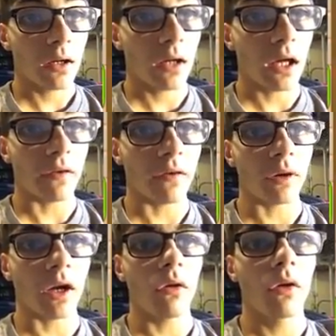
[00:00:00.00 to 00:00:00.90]
Yeah, there we
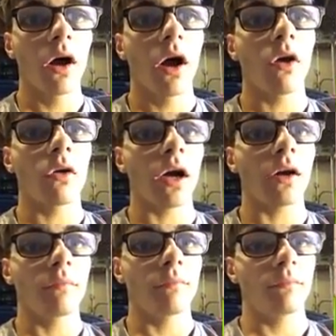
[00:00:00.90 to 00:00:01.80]
go. Okay,
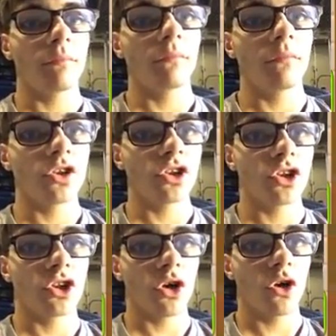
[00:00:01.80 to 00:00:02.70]

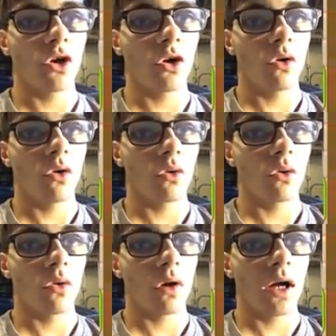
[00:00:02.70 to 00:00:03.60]
so
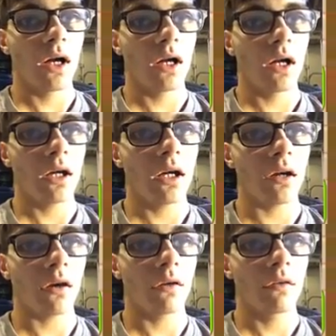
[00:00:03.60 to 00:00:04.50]
right
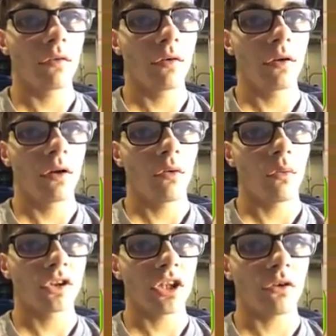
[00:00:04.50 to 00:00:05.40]
here,
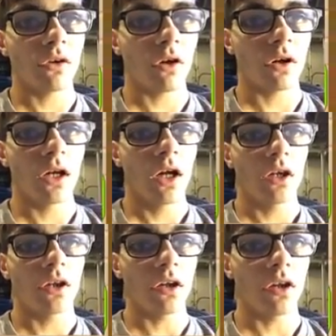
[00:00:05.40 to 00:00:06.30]
once I click on it,
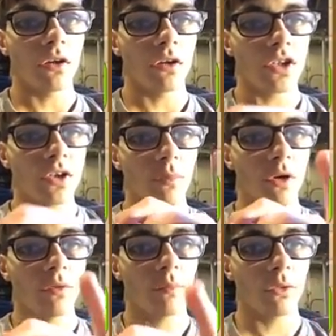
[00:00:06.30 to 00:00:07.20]

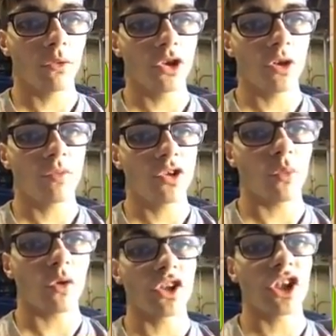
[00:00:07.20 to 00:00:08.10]
Discipline Balloon Jitsu,
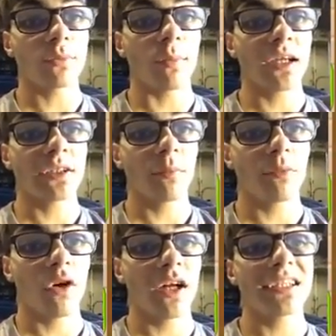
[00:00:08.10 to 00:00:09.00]
where it says max
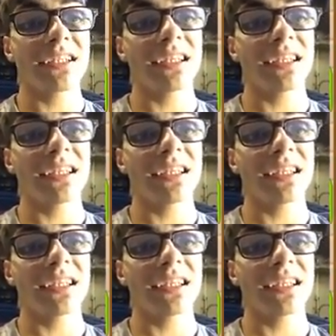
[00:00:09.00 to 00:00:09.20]
upgrades,